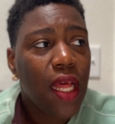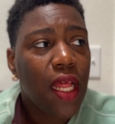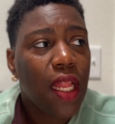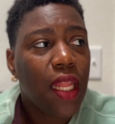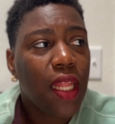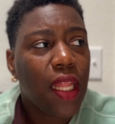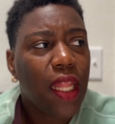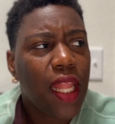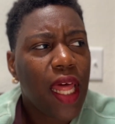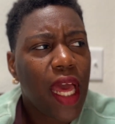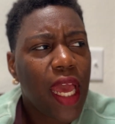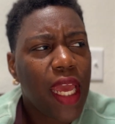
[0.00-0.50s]

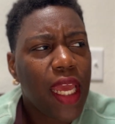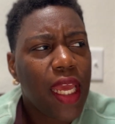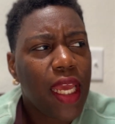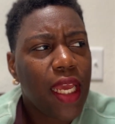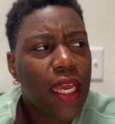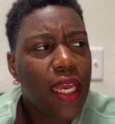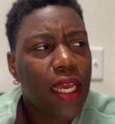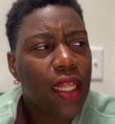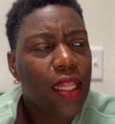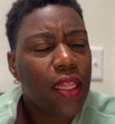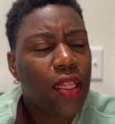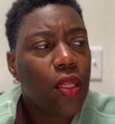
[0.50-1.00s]

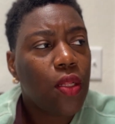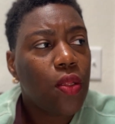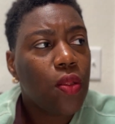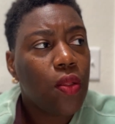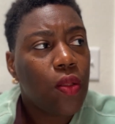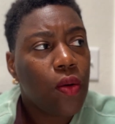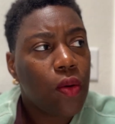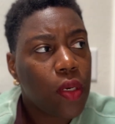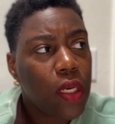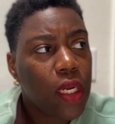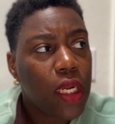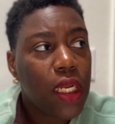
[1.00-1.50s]
like the
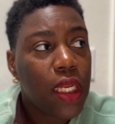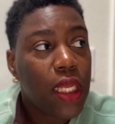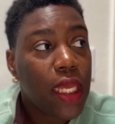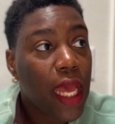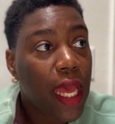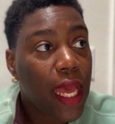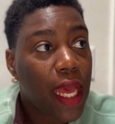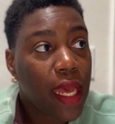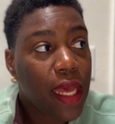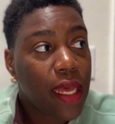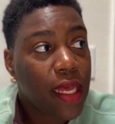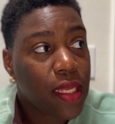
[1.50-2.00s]
Lord
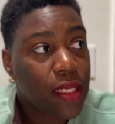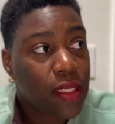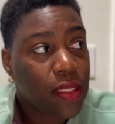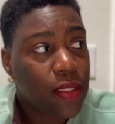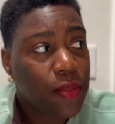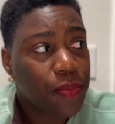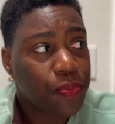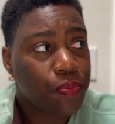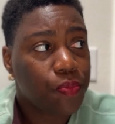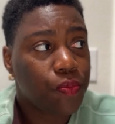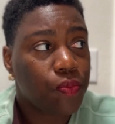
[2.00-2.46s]
has